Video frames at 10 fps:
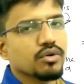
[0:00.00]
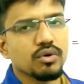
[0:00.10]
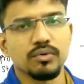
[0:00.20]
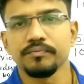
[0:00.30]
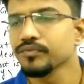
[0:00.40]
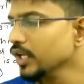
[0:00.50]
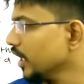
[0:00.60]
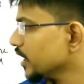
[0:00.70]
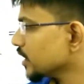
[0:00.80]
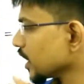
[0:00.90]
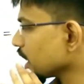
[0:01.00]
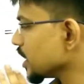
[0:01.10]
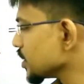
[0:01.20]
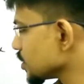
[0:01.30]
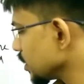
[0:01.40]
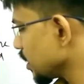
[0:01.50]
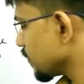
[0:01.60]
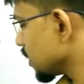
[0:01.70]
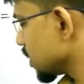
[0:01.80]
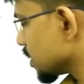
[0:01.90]
go? The condition
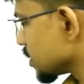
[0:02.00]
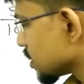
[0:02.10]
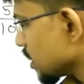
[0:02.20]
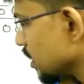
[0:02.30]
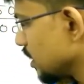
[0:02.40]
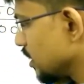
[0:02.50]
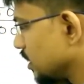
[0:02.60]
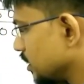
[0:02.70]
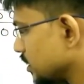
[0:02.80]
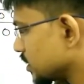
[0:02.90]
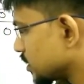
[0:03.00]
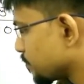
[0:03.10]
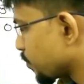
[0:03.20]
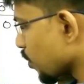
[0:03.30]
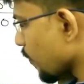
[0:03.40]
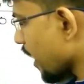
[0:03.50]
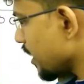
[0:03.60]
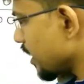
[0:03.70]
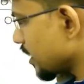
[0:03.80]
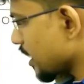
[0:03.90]
given is
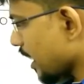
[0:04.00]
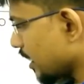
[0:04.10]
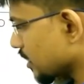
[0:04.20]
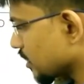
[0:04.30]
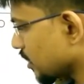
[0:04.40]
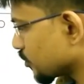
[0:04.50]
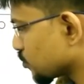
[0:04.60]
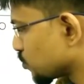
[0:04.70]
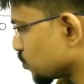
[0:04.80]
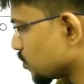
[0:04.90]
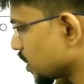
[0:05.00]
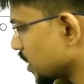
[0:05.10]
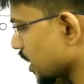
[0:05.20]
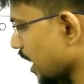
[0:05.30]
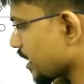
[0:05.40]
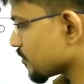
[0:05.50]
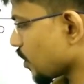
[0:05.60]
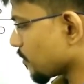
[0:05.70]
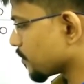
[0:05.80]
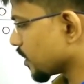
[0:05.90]
provided that the student has
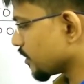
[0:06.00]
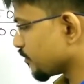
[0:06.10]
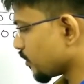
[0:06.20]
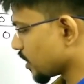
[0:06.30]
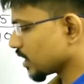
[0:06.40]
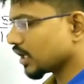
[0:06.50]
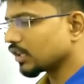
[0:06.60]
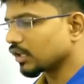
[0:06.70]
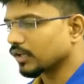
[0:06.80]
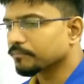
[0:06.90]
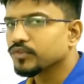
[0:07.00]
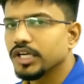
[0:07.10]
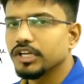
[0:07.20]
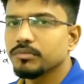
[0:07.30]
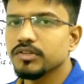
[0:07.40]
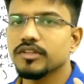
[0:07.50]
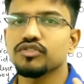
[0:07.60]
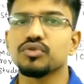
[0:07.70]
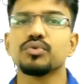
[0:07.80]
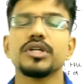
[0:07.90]
opted for Hindi. It means the
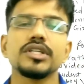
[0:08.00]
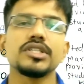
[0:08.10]
student